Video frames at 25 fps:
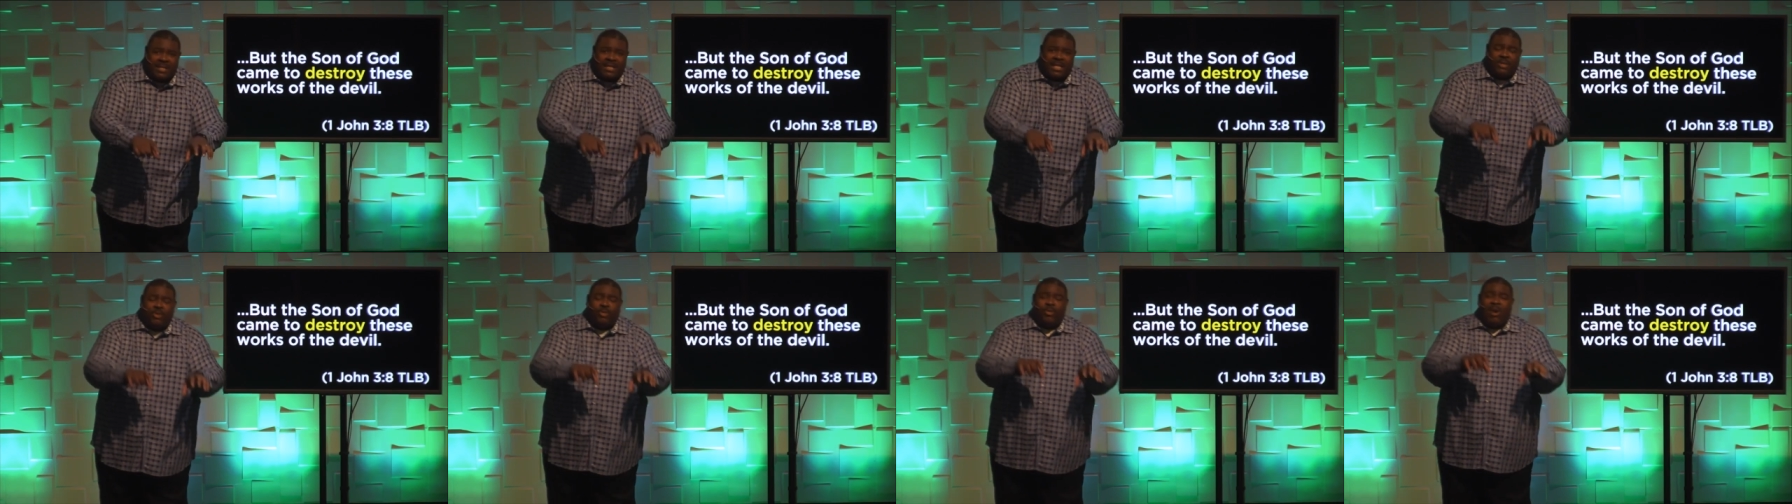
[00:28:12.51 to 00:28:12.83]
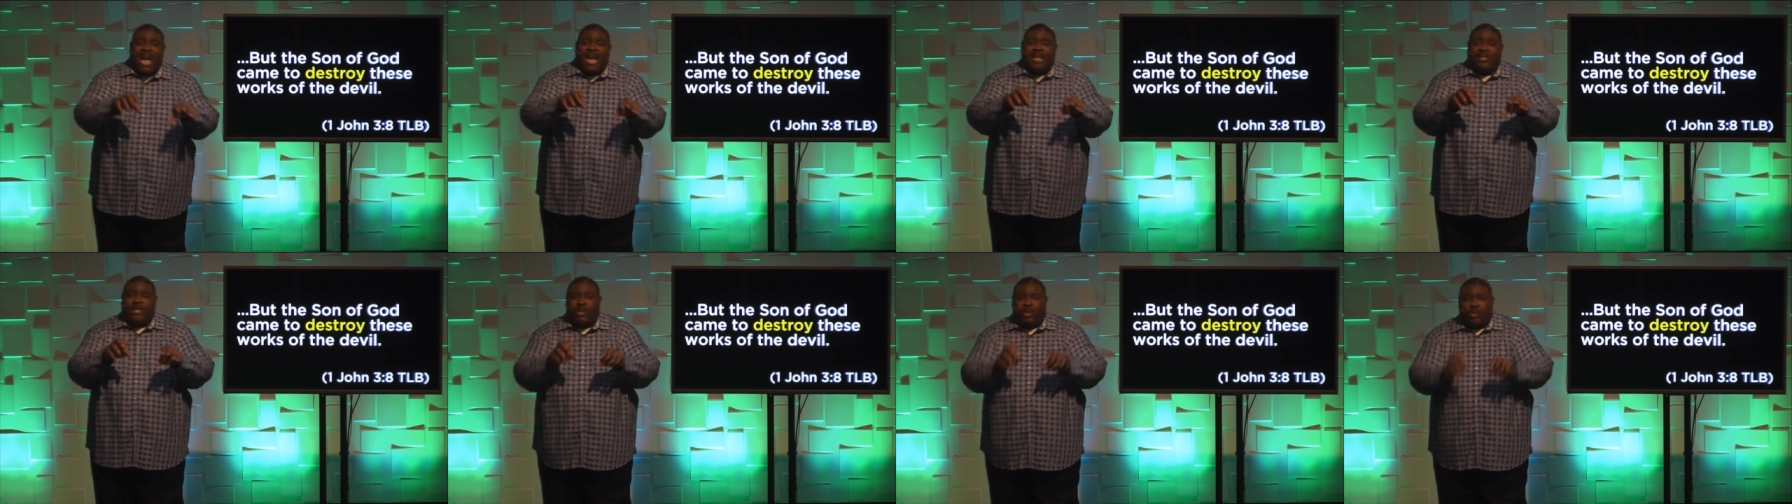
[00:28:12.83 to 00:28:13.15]
and
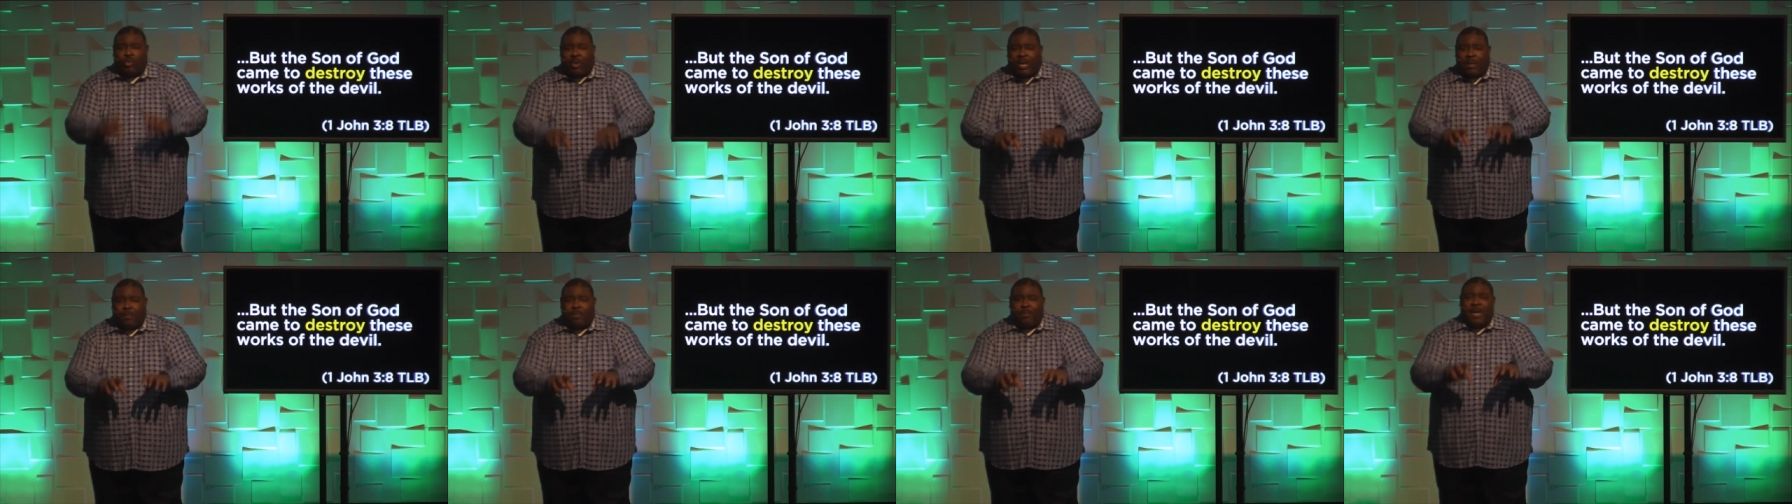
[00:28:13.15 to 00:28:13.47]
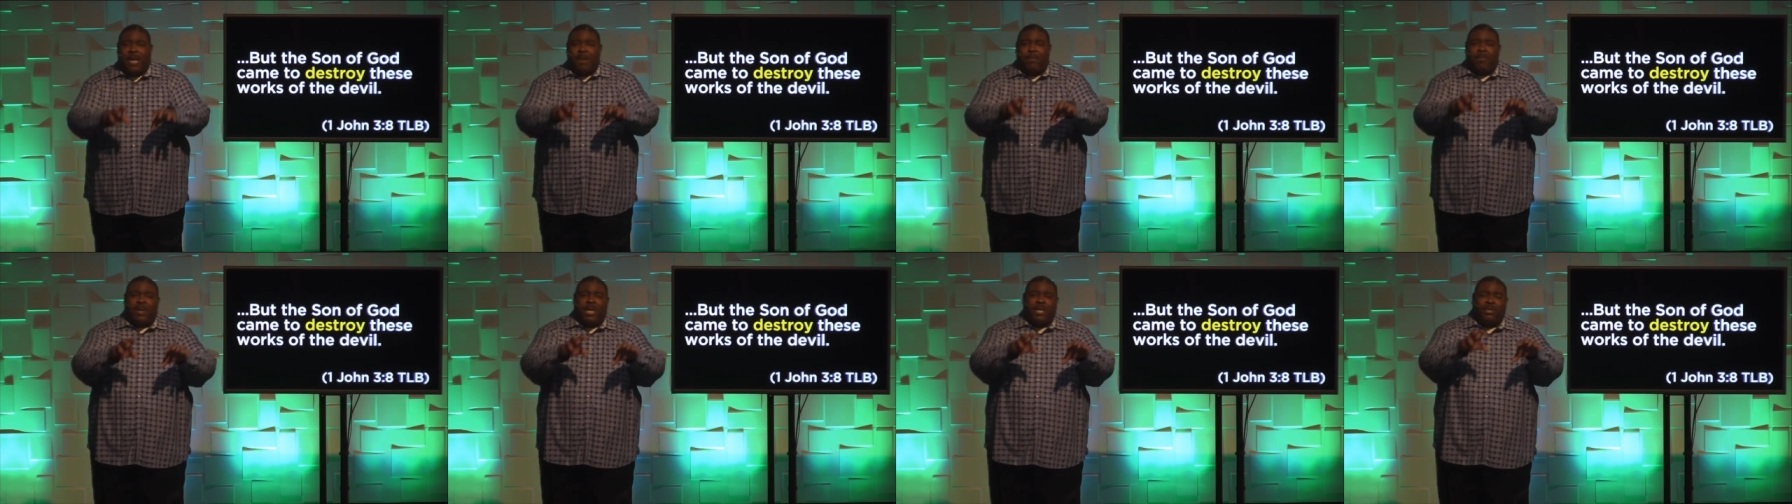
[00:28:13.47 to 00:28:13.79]
tries to trick
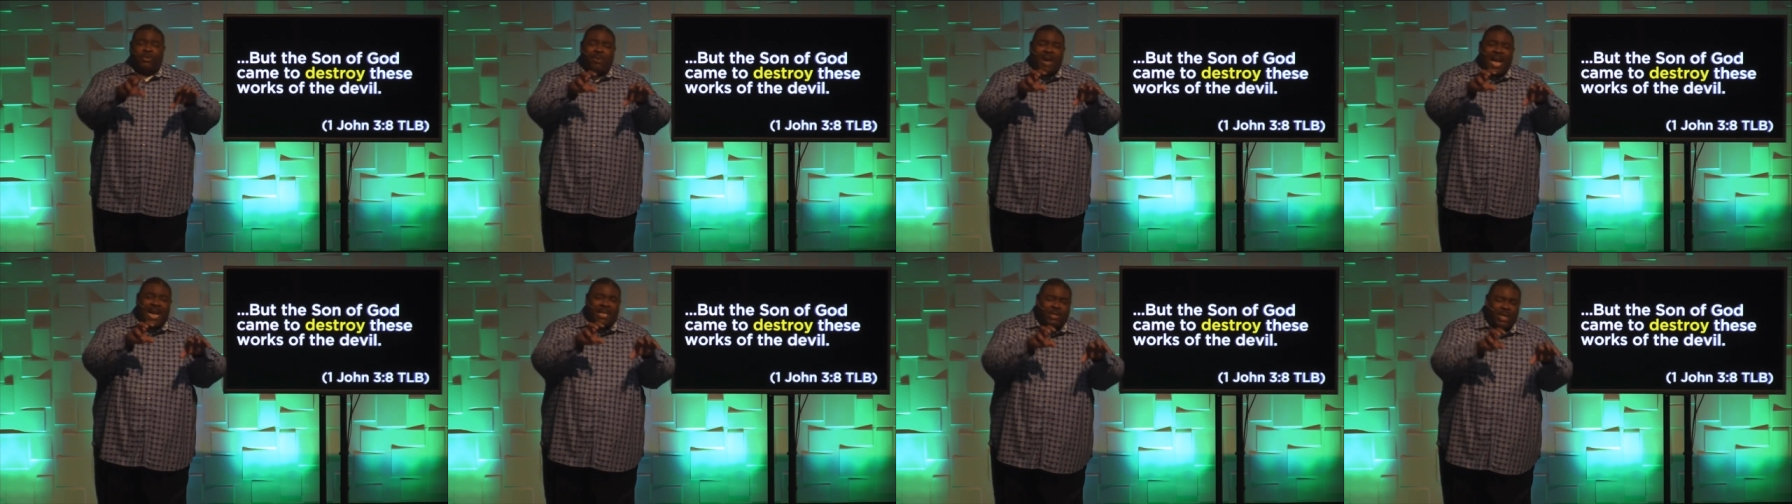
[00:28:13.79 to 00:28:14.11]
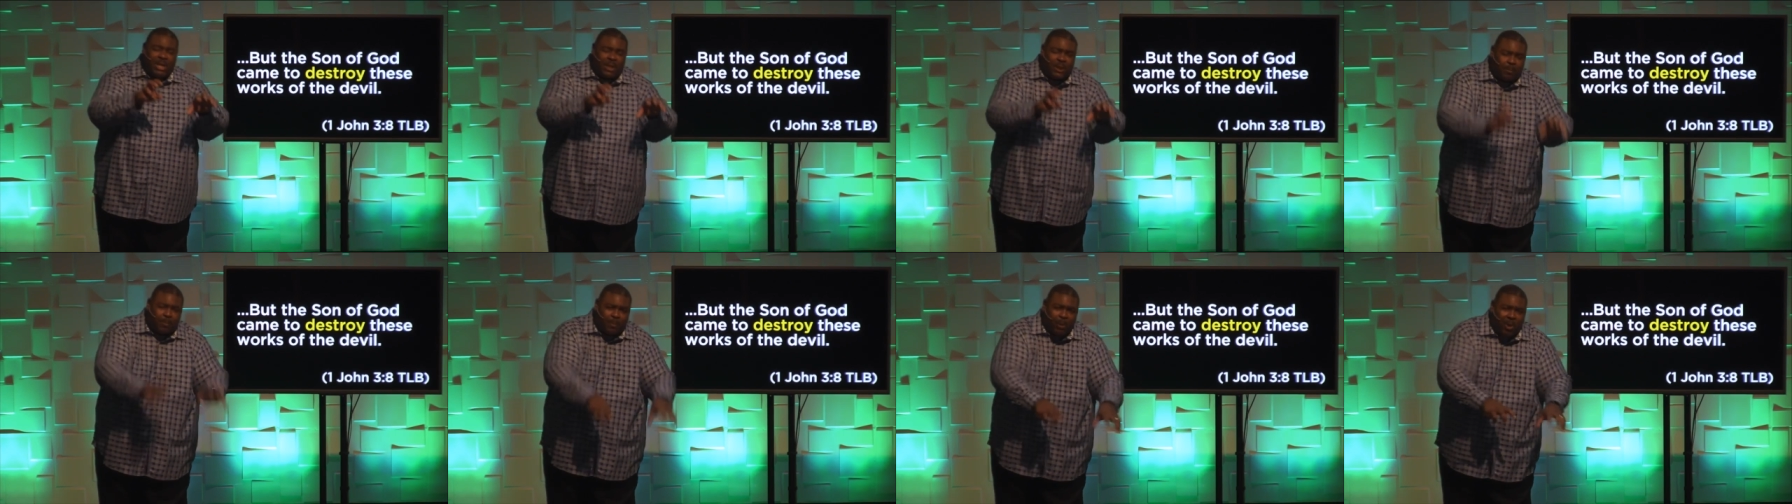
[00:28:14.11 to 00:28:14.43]
people and tries to
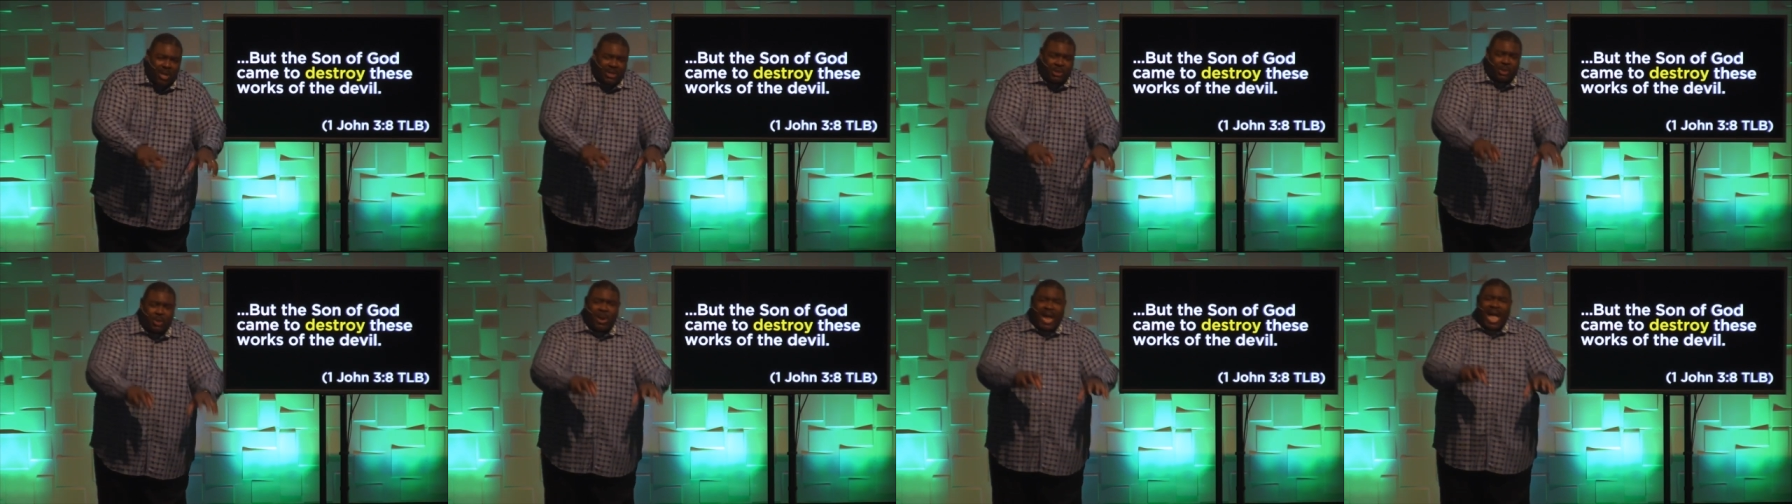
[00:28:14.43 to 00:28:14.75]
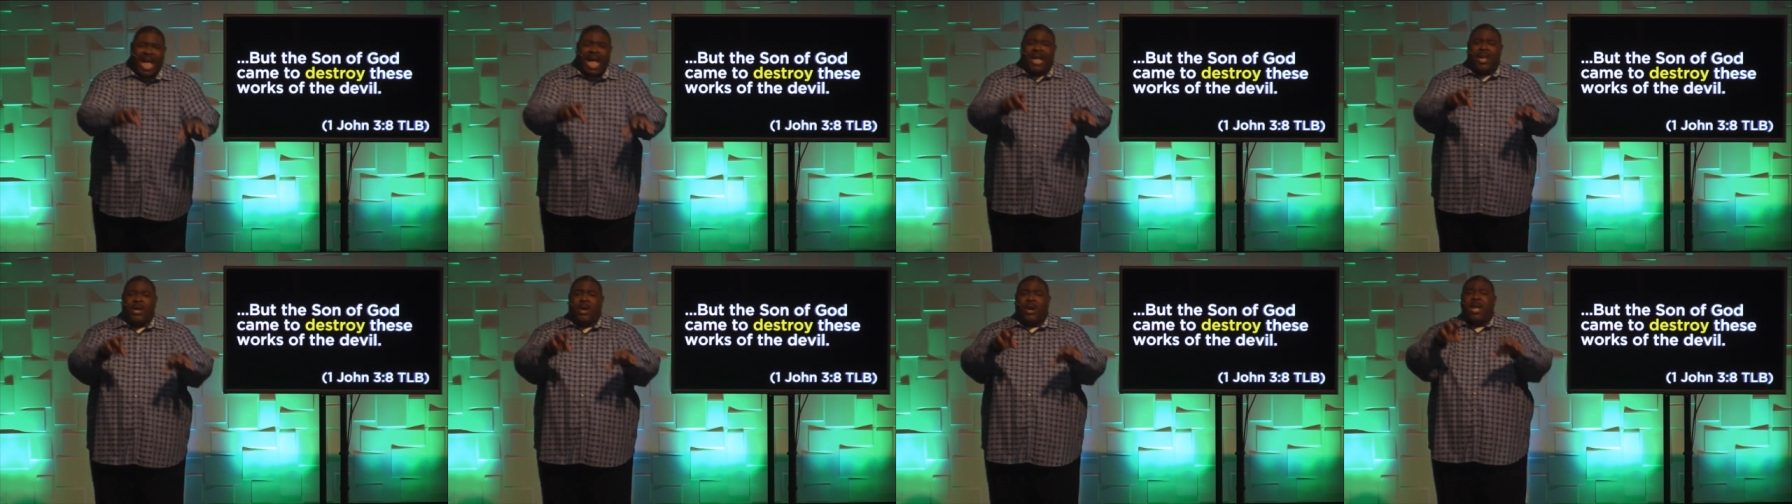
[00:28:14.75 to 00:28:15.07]
exploit your
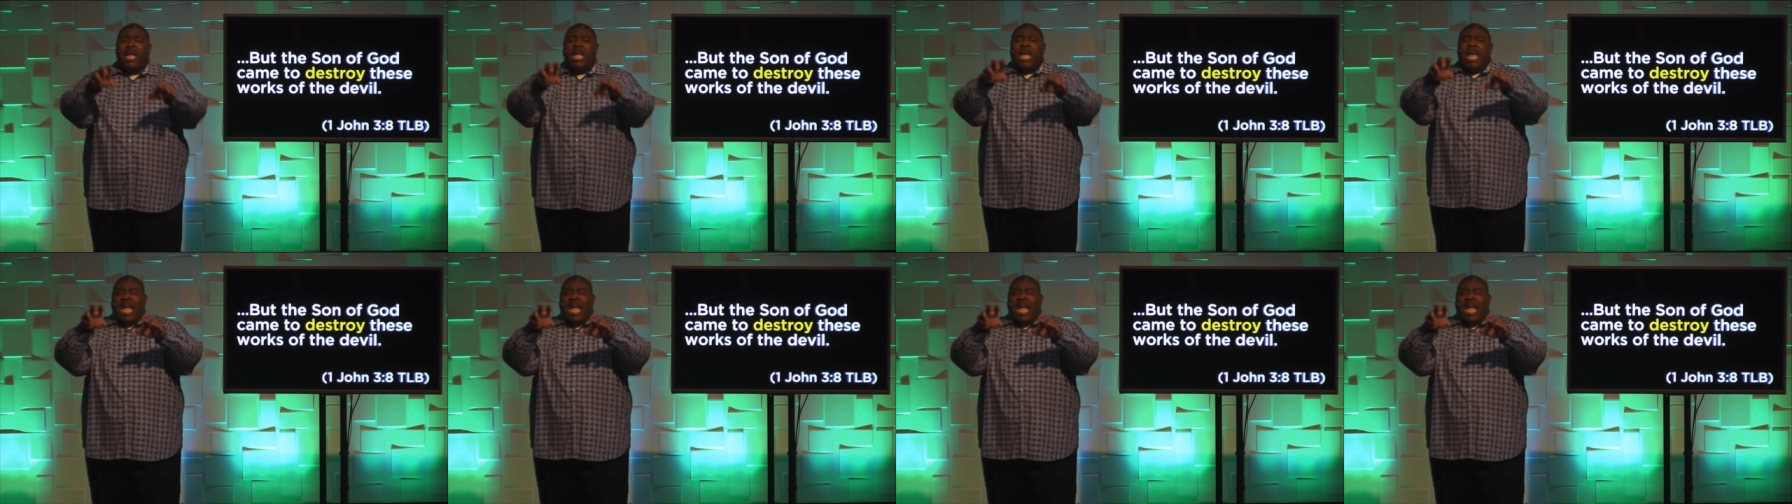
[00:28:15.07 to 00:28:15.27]
anger